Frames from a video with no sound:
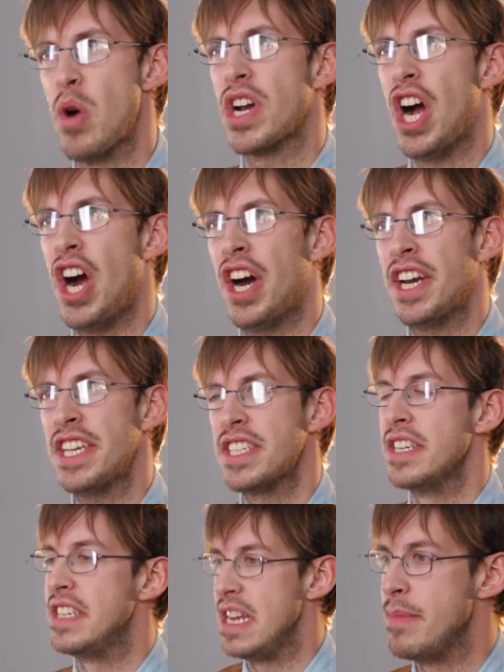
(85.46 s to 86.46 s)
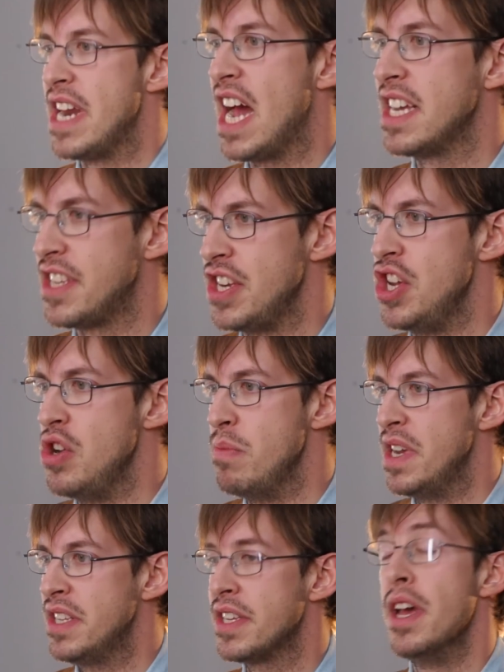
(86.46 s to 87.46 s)
Pocahontas, demonizing
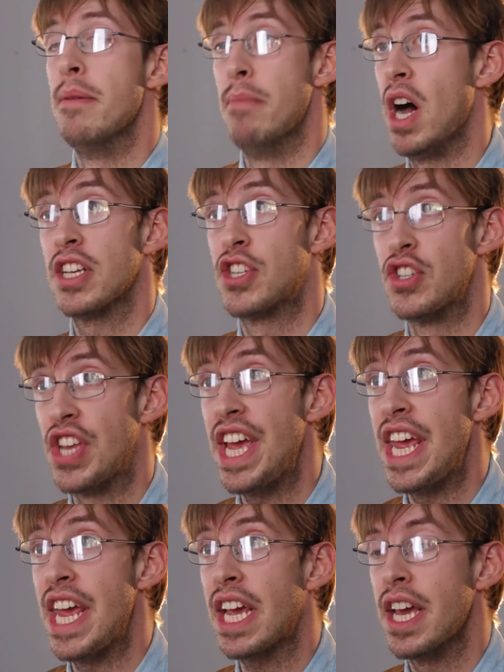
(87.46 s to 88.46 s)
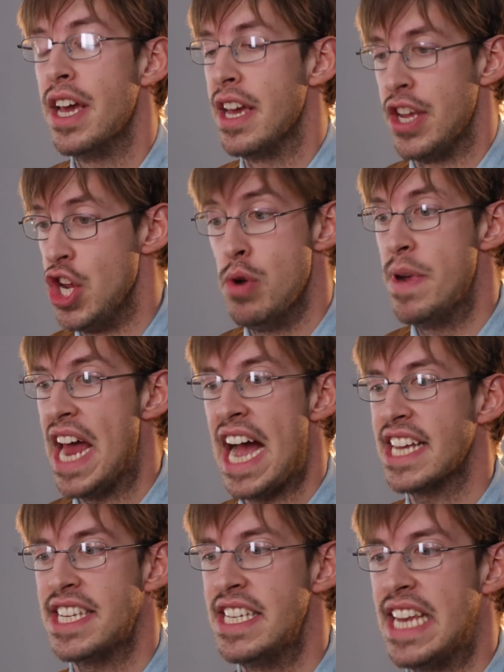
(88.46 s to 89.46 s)
humans. Monsters, Inc.,
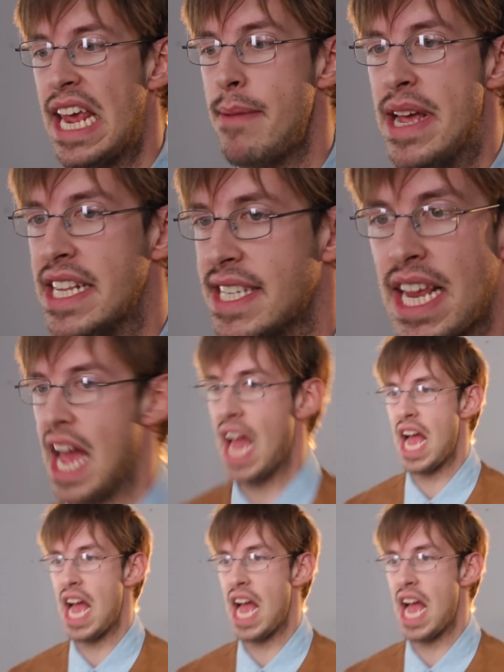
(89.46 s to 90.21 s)
humanizing demons.